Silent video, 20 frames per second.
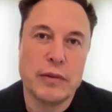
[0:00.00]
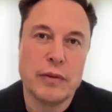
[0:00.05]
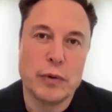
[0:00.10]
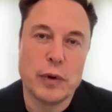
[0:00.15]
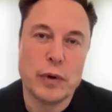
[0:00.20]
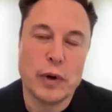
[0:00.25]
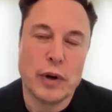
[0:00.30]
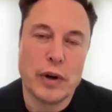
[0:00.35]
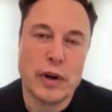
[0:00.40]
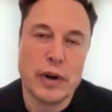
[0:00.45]

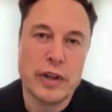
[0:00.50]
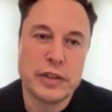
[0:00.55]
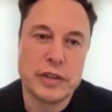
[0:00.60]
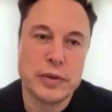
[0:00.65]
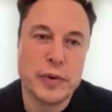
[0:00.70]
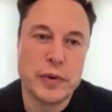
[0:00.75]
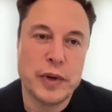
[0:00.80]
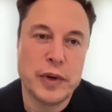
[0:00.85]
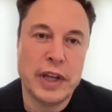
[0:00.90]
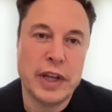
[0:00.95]

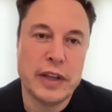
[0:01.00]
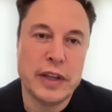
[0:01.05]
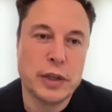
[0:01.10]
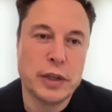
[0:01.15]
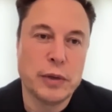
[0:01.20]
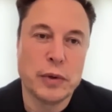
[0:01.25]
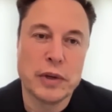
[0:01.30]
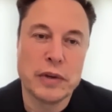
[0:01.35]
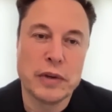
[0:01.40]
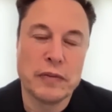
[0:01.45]
is 3D,
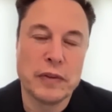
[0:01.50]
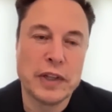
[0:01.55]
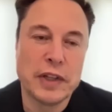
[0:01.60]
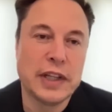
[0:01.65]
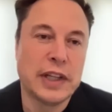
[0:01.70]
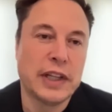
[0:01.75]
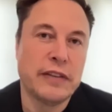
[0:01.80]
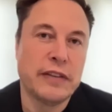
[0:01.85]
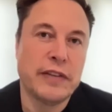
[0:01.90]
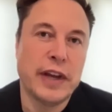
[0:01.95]
then you will
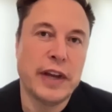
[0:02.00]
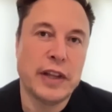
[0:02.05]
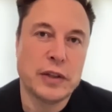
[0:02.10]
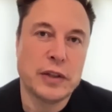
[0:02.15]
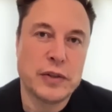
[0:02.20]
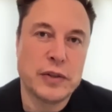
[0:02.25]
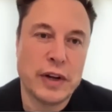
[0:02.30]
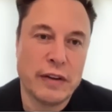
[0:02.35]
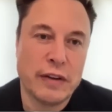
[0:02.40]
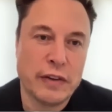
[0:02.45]
completely
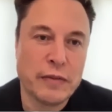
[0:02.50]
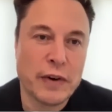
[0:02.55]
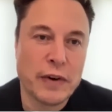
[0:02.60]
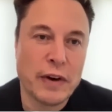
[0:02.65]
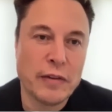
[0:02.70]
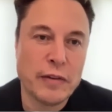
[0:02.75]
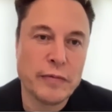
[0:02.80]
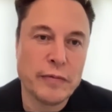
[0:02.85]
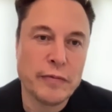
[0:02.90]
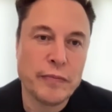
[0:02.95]
alleviate the traffic
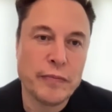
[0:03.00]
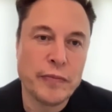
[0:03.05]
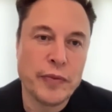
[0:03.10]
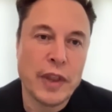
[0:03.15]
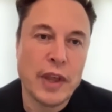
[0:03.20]
problem.